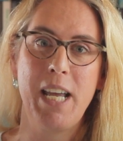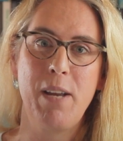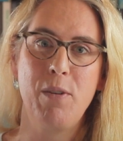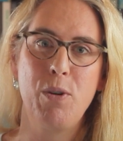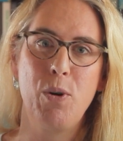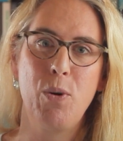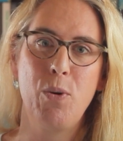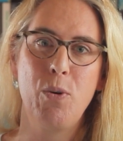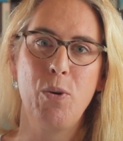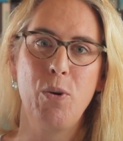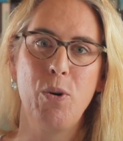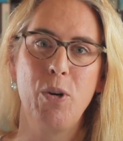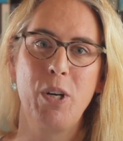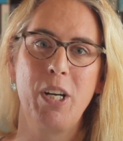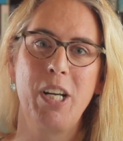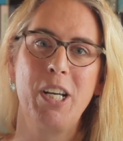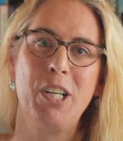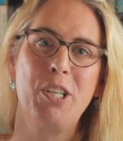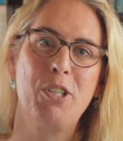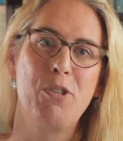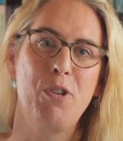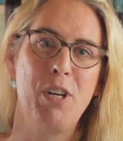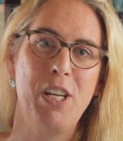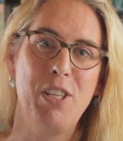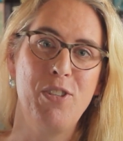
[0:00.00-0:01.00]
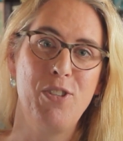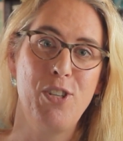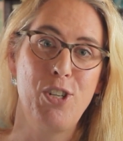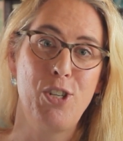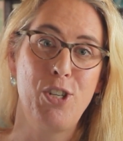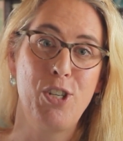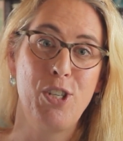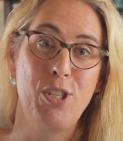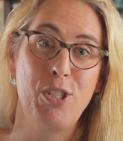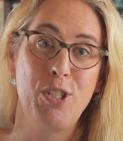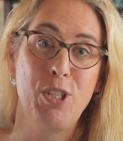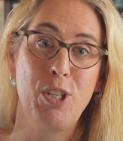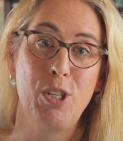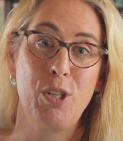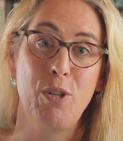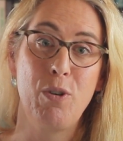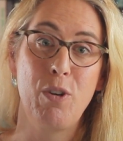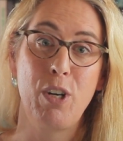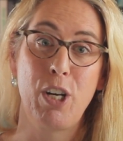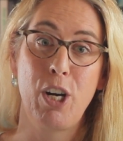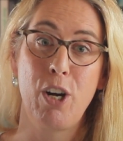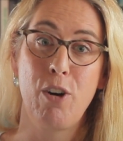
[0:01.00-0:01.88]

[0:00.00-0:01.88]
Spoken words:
named Hawk transitions into a